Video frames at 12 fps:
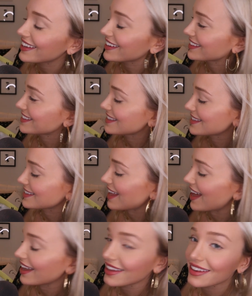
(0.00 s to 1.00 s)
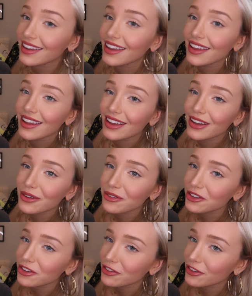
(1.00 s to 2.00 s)
Inside,
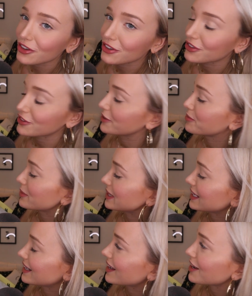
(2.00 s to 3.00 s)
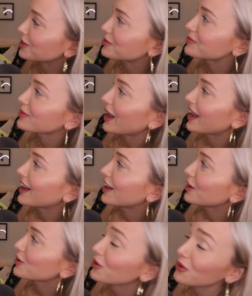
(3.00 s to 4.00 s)
when you first open it up,
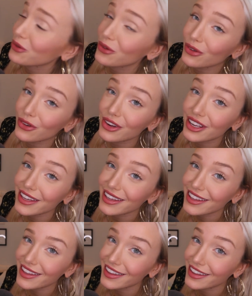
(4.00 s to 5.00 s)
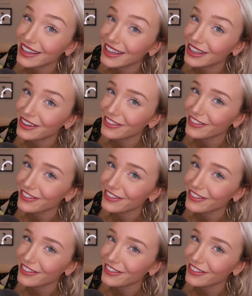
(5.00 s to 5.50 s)
really,